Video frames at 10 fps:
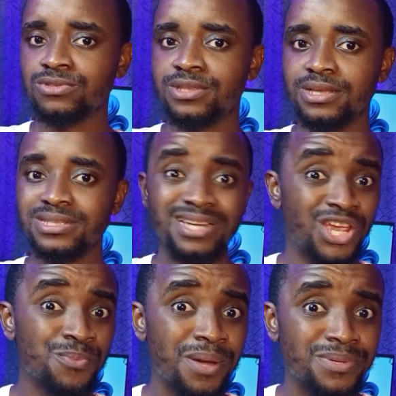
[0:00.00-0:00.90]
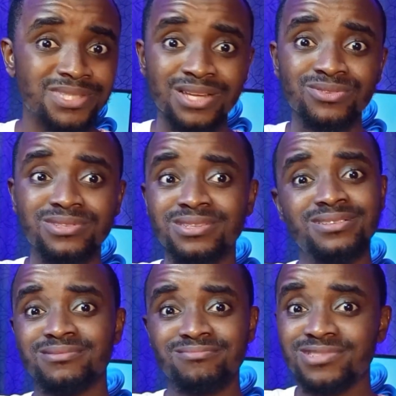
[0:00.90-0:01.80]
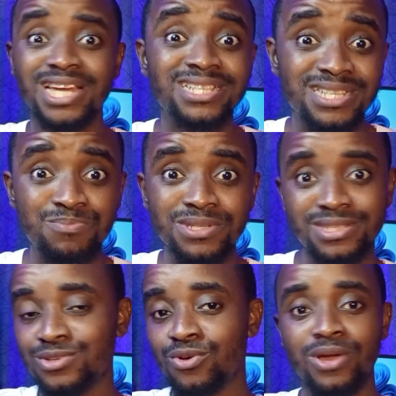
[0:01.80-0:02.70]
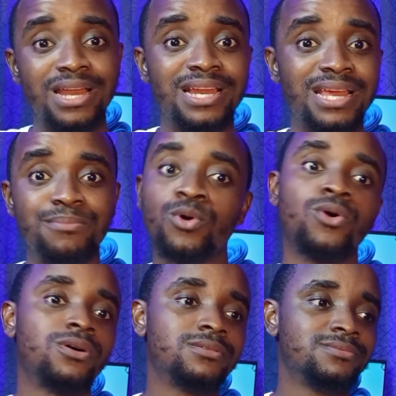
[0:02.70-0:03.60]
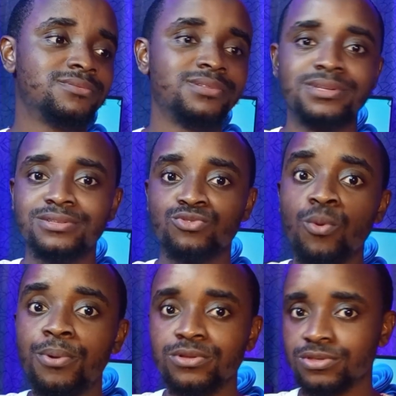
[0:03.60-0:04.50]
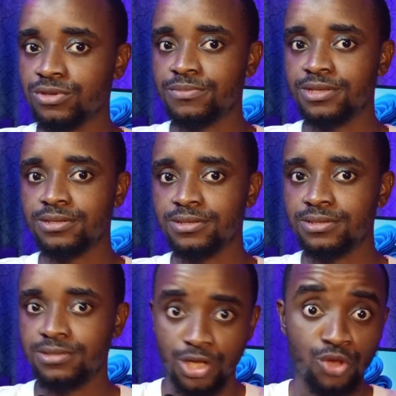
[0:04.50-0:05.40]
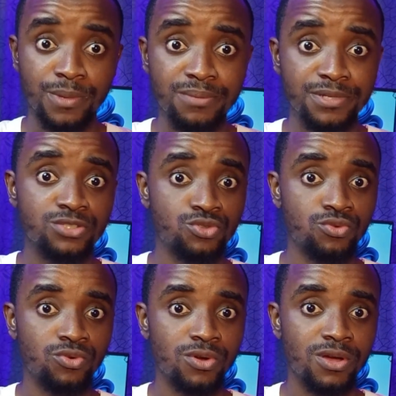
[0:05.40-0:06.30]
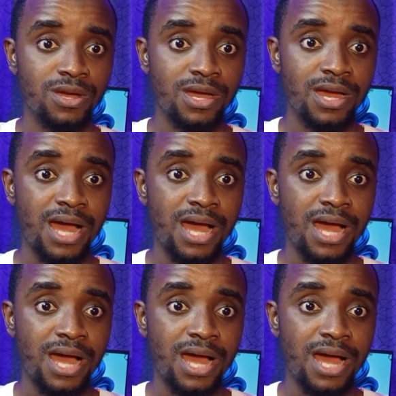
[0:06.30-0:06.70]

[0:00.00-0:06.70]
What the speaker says: and all those things, they're human beings. They're not ChatGPT or LLM or robot or something. They're human beings too.